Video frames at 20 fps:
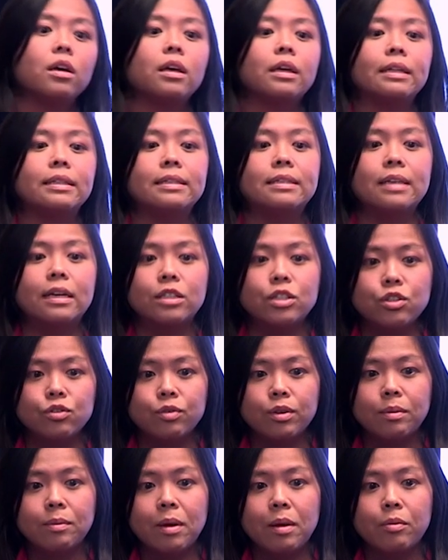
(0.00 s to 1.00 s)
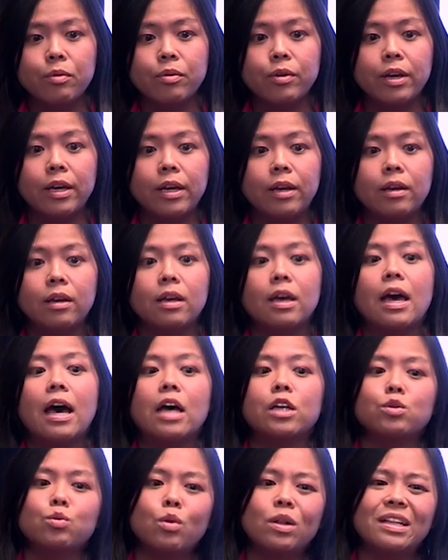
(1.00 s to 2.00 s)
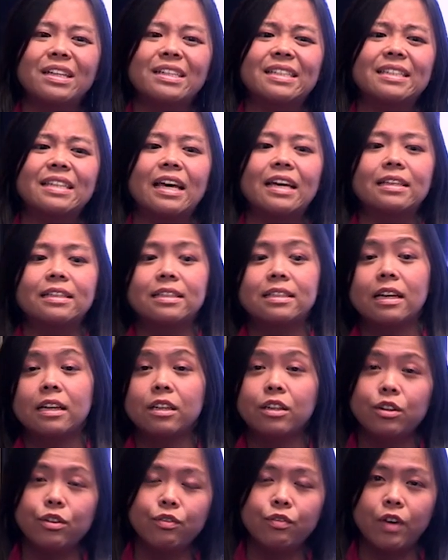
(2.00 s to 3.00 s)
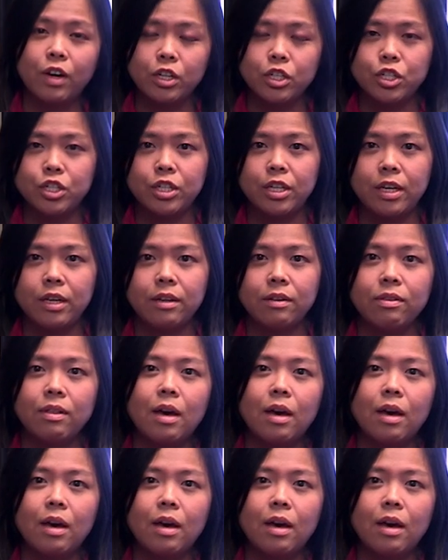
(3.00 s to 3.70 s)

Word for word: in sensory memory, as well as executive functioning.